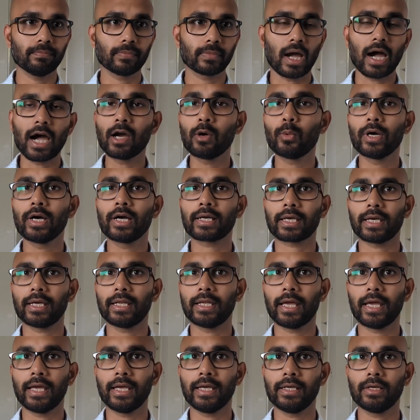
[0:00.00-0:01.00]
I work in
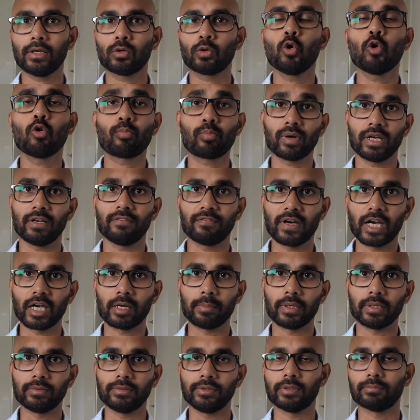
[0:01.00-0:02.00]
a corporate
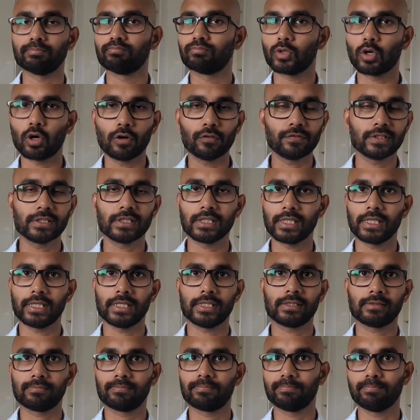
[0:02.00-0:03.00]
environment,
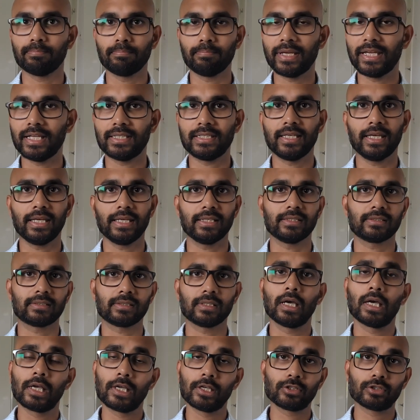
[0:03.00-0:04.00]
offices, meetings,
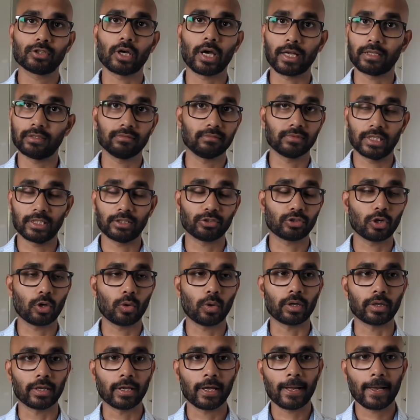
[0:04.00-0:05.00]
and so
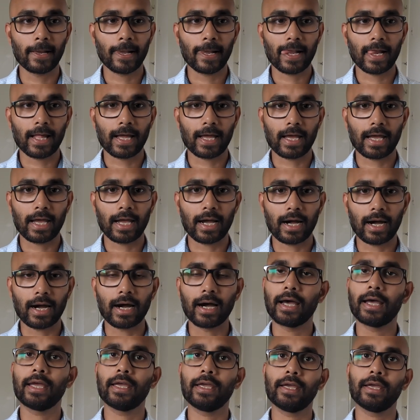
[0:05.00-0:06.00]
on.
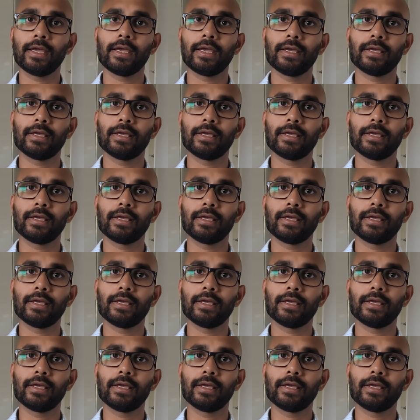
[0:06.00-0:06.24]
I